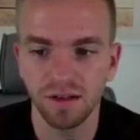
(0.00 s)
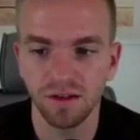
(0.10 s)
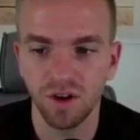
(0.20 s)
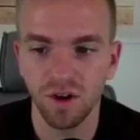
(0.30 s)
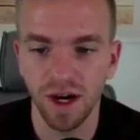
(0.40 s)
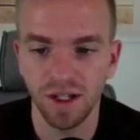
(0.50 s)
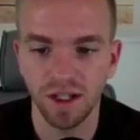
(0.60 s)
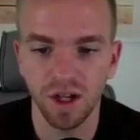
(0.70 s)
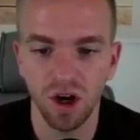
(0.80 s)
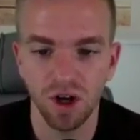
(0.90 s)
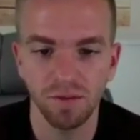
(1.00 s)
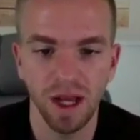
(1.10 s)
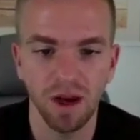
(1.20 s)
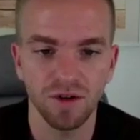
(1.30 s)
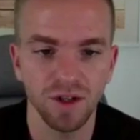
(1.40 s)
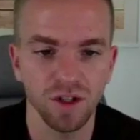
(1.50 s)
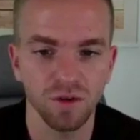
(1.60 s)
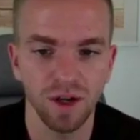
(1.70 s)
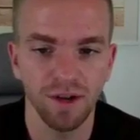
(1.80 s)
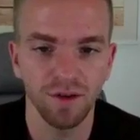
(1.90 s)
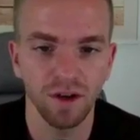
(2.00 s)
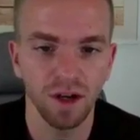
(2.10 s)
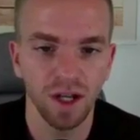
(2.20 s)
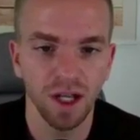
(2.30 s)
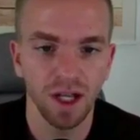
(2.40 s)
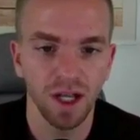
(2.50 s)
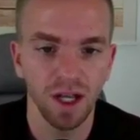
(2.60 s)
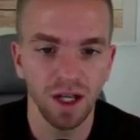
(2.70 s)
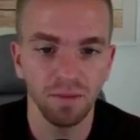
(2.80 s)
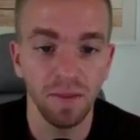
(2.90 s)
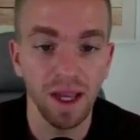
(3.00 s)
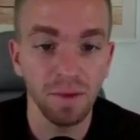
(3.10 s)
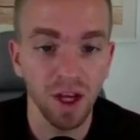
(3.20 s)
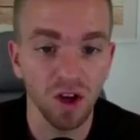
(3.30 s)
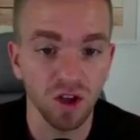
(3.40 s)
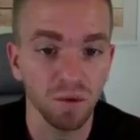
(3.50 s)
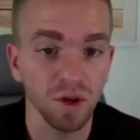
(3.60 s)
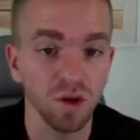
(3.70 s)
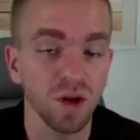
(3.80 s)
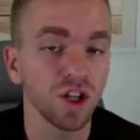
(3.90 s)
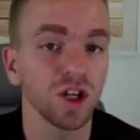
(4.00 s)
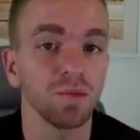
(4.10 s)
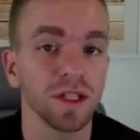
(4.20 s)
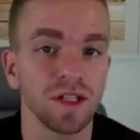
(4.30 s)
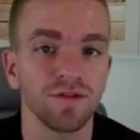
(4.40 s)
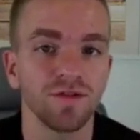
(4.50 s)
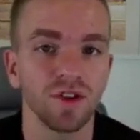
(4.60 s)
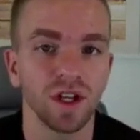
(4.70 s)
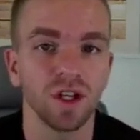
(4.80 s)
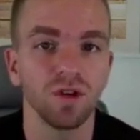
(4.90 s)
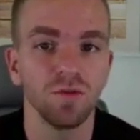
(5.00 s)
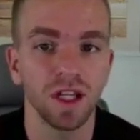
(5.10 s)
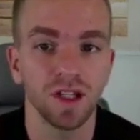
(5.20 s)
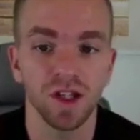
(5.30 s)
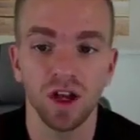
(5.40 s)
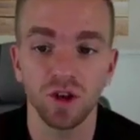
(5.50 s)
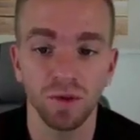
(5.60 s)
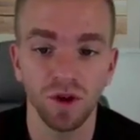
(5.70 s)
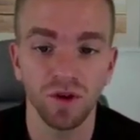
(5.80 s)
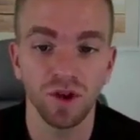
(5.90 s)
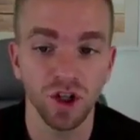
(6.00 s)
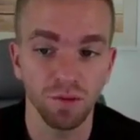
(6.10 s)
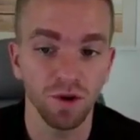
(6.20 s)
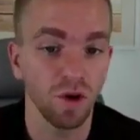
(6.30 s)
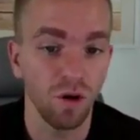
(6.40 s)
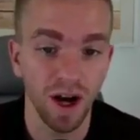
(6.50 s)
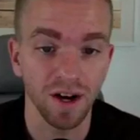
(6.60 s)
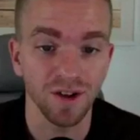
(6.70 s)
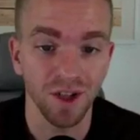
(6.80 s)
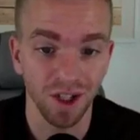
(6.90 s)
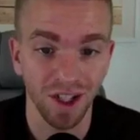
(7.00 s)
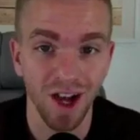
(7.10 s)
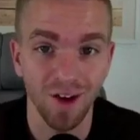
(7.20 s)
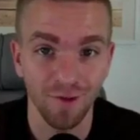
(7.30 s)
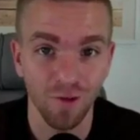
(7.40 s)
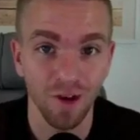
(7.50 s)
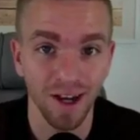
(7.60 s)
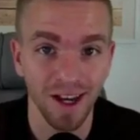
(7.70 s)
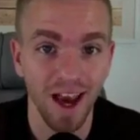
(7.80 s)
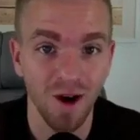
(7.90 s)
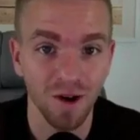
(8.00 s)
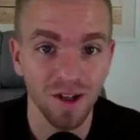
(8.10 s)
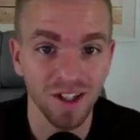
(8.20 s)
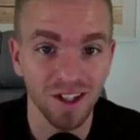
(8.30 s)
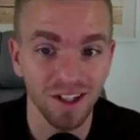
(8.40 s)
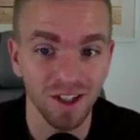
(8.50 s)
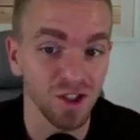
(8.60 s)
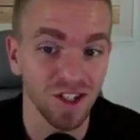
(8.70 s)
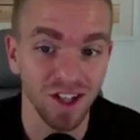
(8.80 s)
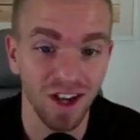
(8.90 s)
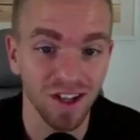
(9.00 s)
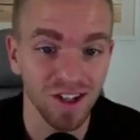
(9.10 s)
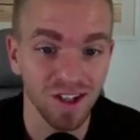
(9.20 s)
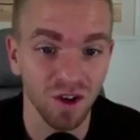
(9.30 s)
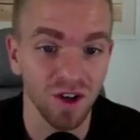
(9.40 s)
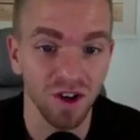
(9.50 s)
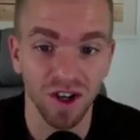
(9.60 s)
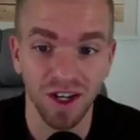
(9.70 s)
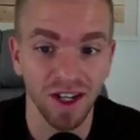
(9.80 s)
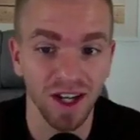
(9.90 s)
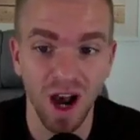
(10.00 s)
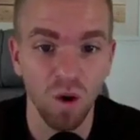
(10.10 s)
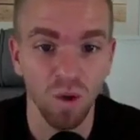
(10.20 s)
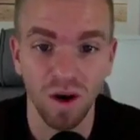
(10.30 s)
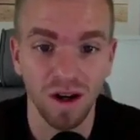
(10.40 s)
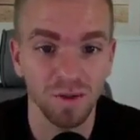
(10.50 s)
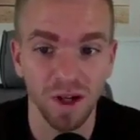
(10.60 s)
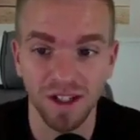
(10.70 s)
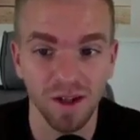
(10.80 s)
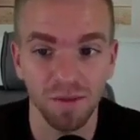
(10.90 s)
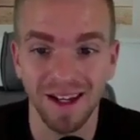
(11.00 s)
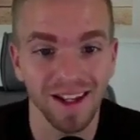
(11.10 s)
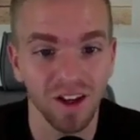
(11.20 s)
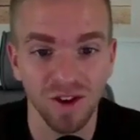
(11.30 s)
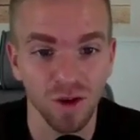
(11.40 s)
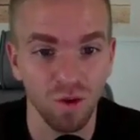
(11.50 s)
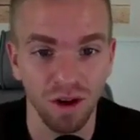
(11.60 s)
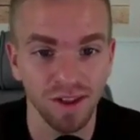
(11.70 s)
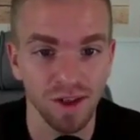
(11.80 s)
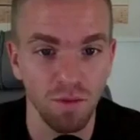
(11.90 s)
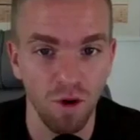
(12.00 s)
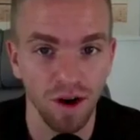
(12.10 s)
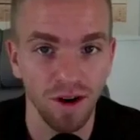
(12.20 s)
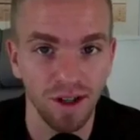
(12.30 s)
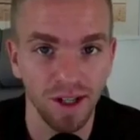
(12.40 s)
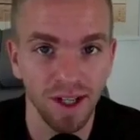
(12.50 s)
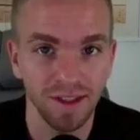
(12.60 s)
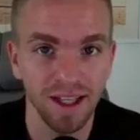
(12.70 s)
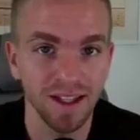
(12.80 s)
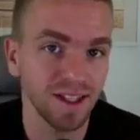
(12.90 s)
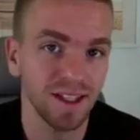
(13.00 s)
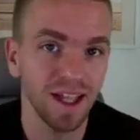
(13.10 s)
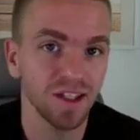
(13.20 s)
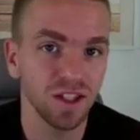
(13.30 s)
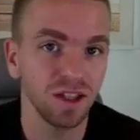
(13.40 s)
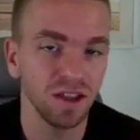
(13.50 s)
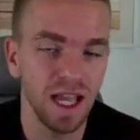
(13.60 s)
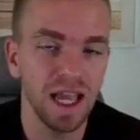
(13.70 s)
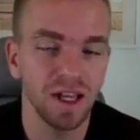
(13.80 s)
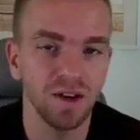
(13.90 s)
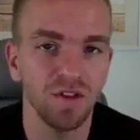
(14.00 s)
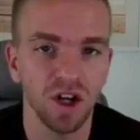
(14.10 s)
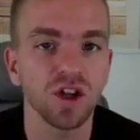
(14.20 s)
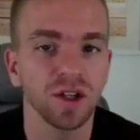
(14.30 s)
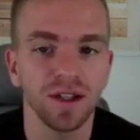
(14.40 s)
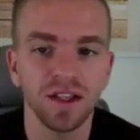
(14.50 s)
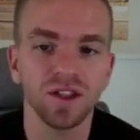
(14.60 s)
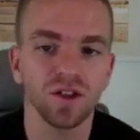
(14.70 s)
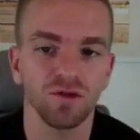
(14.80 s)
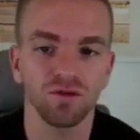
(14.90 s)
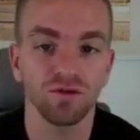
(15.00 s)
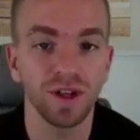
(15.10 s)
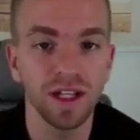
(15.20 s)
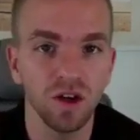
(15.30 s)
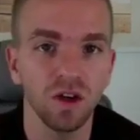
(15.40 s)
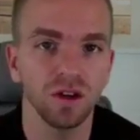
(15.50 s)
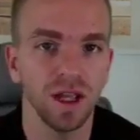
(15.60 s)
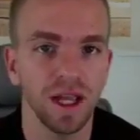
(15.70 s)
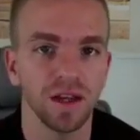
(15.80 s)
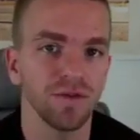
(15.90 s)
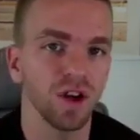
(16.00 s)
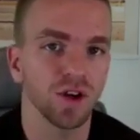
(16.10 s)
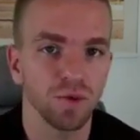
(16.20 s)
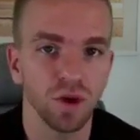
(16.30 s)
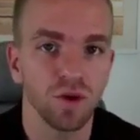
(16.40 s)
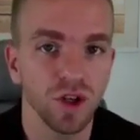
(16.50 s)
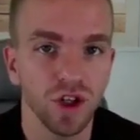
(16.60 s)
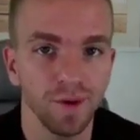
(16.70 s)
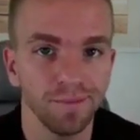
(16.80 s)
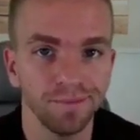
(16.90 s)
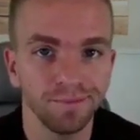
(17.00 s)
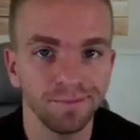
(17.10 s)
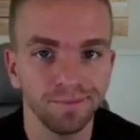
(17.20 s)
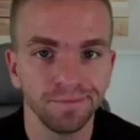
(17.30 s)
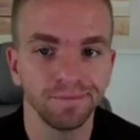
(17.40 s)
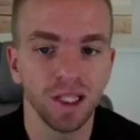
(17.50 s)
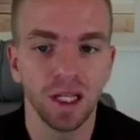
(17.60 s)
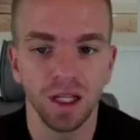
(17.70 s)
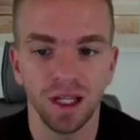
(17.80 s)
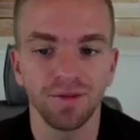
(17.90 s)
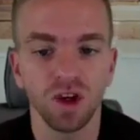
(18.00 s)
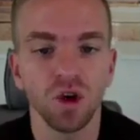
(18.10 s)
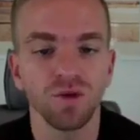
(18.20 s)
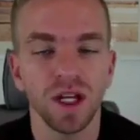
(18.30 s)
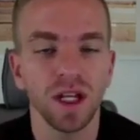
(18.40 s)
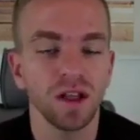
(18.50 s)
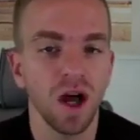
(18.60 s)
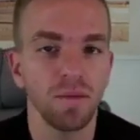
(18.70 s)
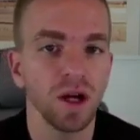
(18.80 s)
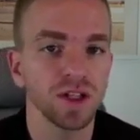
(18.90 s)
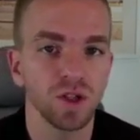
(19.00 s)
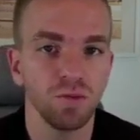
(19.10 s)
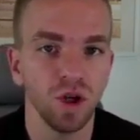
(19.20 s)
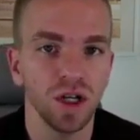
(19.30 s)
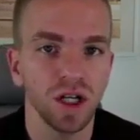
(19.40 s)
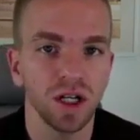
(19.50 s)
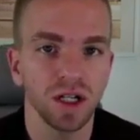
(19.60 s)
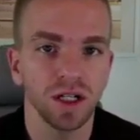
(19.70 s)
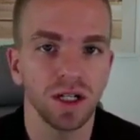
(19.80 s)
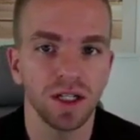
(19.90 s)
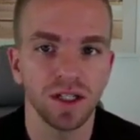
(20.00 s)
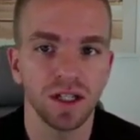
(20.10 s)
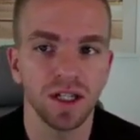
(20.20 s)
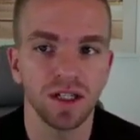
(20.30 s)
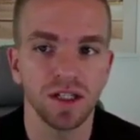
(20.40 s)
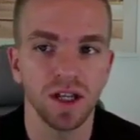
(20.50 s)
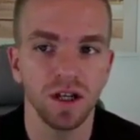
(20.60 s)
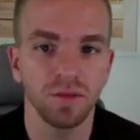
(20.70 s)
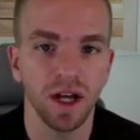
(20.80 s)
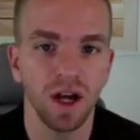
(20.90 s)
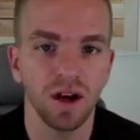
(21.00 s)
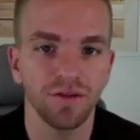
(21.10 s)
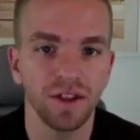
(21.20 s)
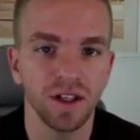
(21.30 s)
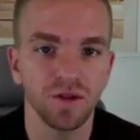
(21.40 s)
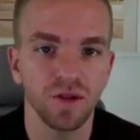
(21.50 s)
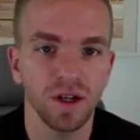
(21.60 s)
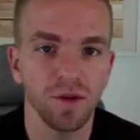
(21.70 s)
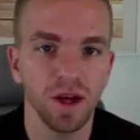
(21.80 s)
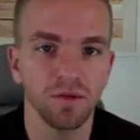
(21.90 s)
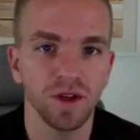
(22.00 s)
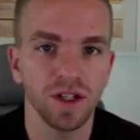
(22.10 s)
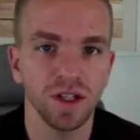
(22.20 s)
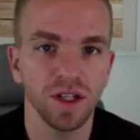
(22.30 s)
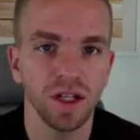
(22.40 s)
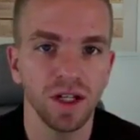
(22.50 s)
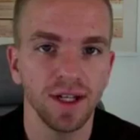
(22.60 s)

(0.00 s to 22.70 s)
crazy hard boundaries or whatever, maybe entrepreneurship isn't for you, because entrepreneurship requires a lot of work and hours. It just does, or you're going to get outworked by somebody else who wants it more. That's the land of that's the real land of entrepreneurship. Like if you go read Elon Musk's book, his biography that was written about him recently,